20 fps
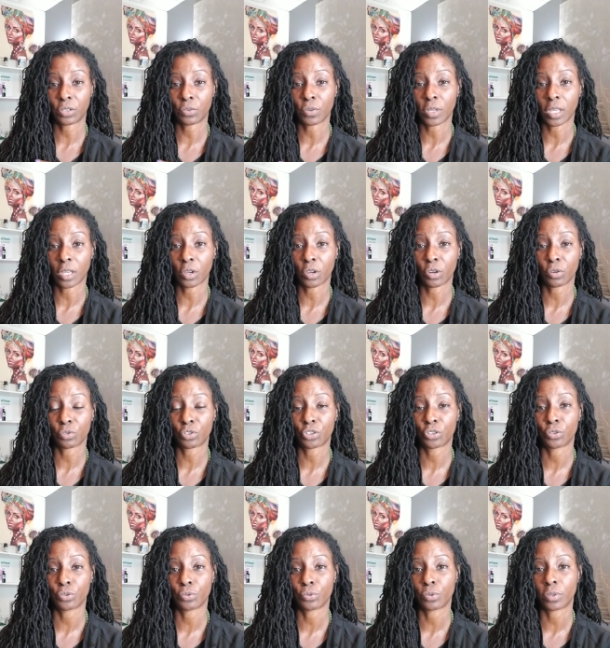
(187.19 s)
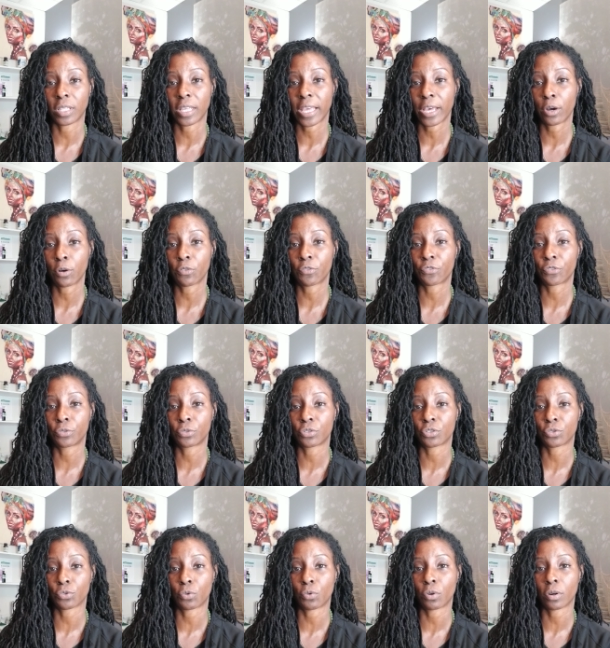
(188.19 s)
you can go to the health food
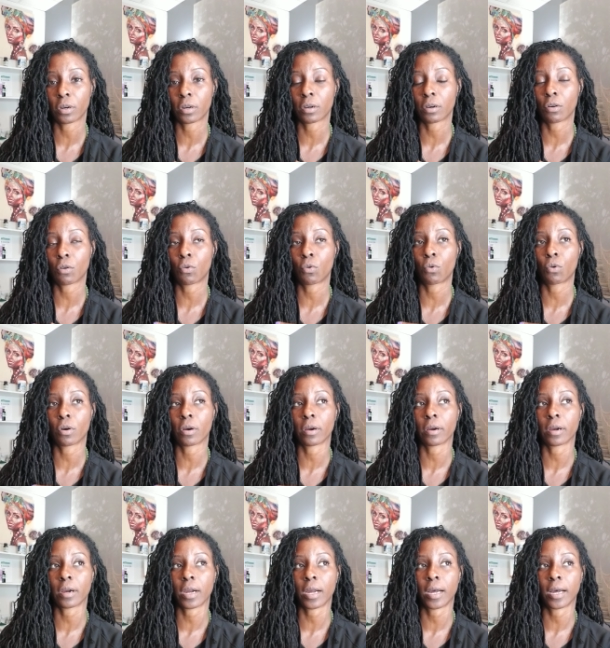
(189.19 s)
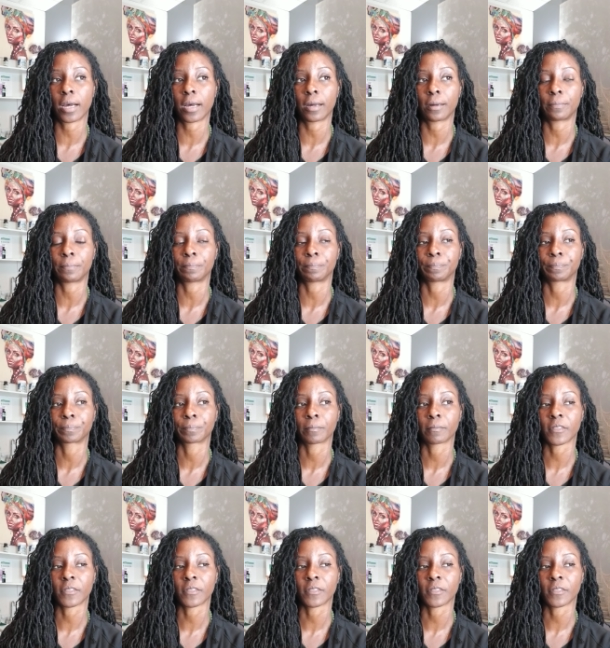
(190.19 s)
store or um,